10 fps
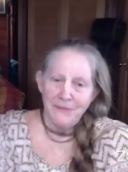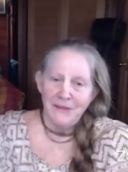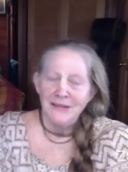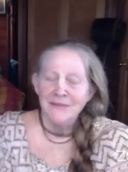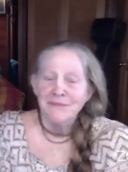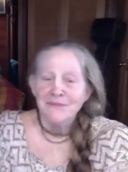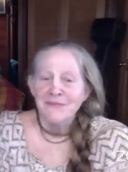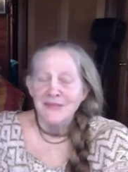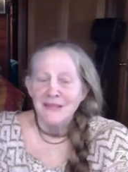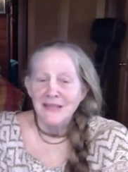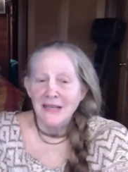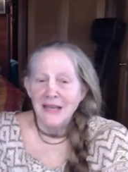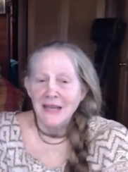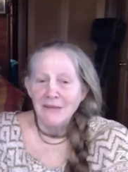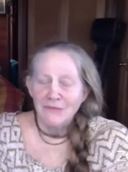And then
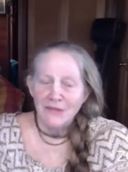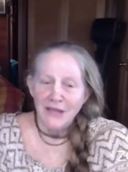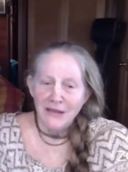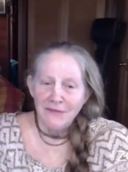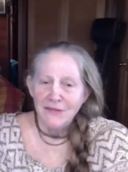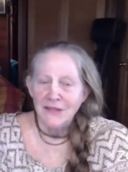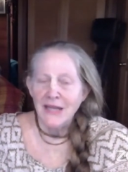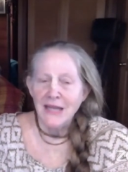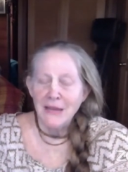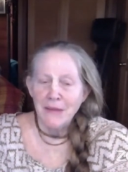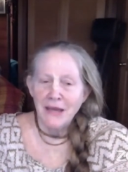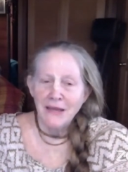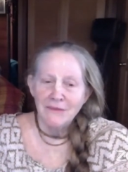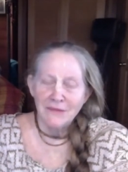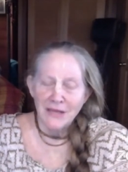I left and I came
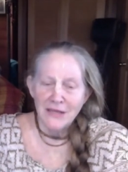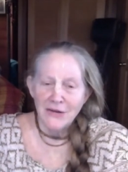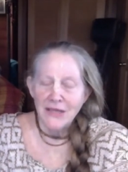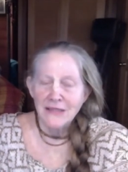back later.